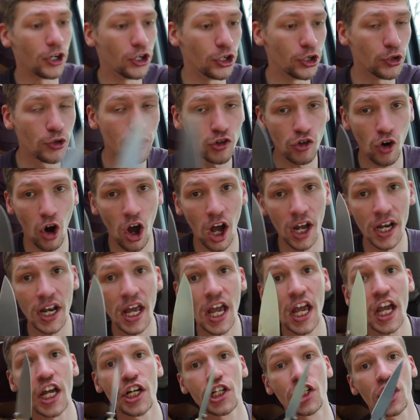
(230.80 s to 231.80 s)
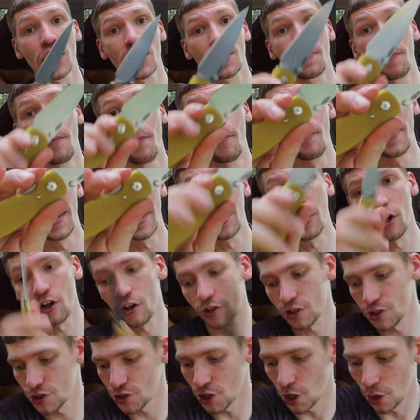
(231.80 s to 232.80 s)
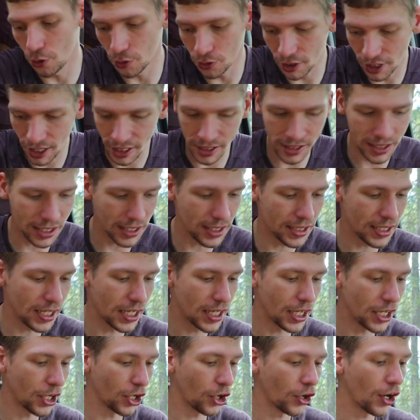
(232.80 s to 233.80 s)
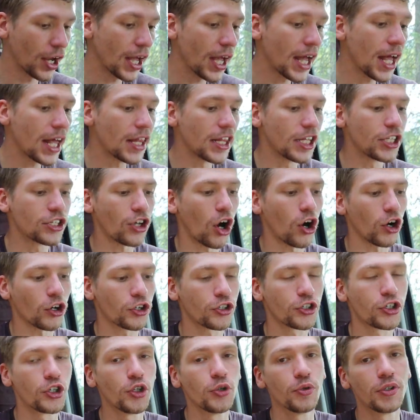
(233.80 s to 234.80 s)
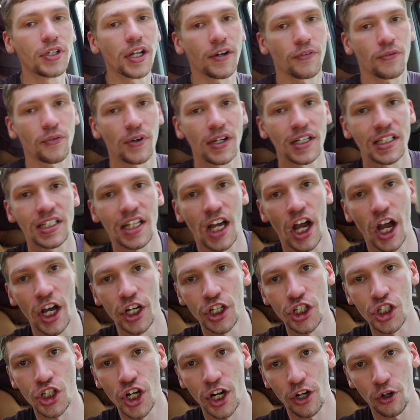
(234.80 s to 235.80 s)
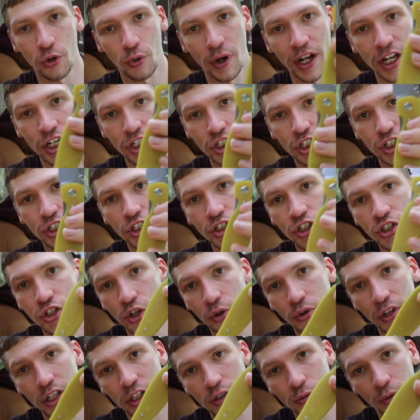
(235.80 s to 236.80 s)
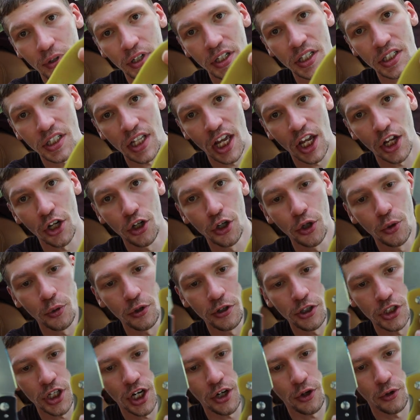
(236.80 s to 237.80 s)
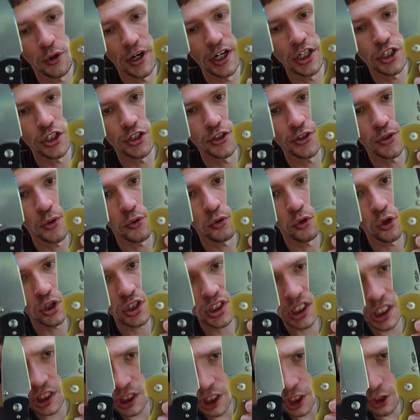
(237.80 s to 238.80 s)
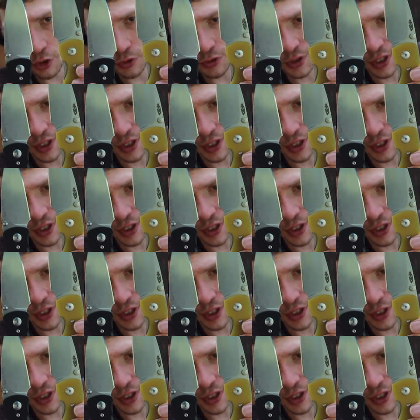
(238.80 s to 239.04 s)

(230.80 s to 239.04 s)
Neutron just bigger so you guys can see here these are two different uh, generations so this one is a newer generation so it looks a little